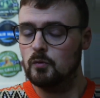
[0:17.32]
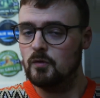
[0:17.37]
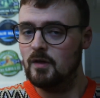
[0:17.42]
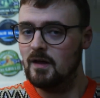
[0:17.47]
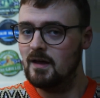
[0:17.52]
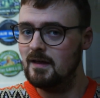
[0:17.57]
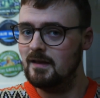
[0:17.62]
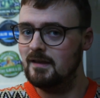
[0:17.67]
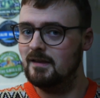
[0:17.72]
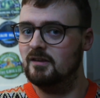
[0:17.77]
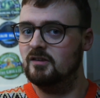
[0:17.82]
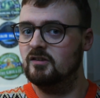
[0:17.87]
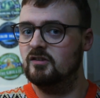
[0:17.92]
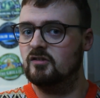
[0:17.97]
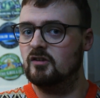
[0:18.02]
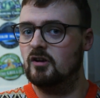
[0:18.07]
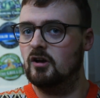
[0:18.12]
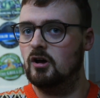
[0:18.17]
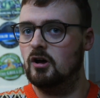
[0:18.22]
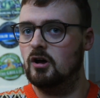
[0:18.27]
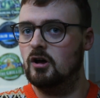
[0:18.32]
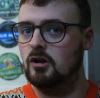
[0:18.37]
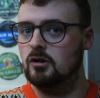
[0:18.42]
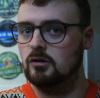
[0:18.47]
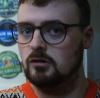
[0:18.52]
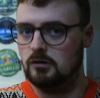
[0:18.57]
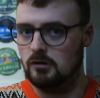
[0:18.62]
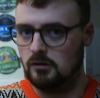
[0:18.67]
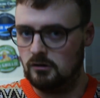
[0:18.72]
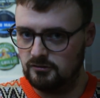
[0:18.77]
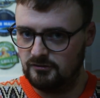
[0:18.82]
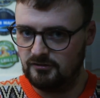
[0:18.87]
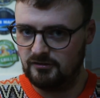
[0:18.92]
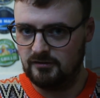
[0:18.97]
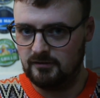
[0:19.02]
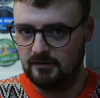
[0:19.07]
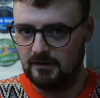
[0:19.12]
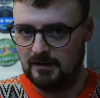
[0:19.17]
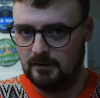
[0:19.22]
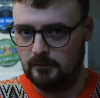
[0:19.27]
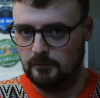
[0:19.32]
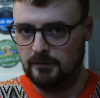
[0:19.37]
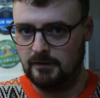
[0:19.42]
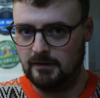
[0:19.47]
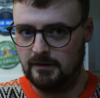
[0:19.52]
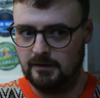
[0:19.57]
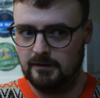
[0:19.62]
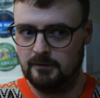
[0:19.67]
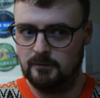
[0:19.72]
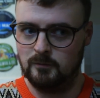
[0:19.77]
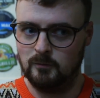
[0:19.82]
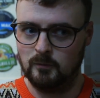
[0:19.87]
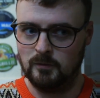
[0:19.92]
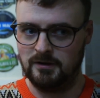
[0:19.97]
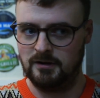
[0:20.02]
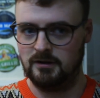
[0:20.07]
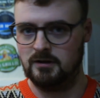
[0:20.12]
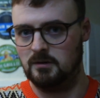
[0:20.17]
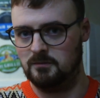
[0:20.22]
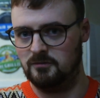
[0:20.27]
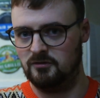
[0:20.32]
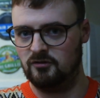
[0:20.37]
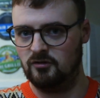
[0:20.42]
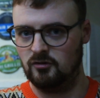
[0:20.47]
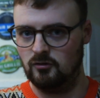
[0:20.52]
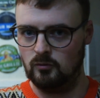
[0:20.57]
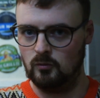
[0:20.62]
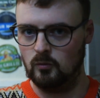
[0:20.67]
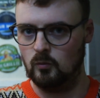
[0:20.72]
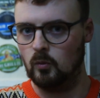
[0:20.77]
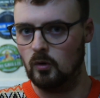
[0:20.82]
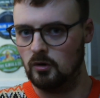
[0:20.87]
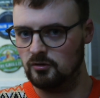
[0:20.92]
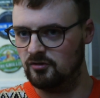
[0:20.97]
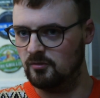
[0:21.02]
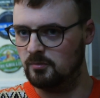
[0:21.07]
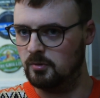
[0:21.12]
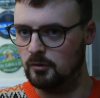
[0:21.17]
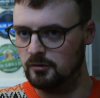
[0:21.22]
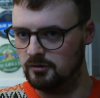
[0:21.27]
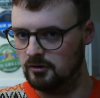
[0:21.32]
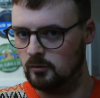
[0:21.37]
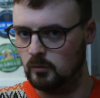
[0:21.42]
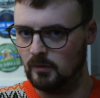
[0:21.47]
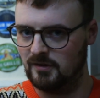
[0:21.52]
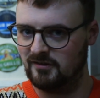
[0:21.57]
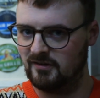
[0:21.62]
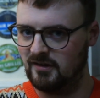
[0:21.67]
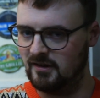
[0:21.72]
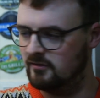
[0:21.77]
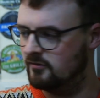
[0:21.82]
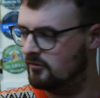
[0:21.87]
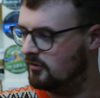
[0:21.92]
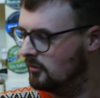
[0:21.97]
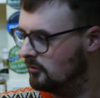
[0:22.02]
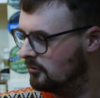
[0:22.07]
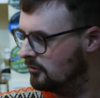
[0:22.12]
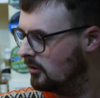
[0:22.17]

there is a lot out there when it comes to what to put your whisky into,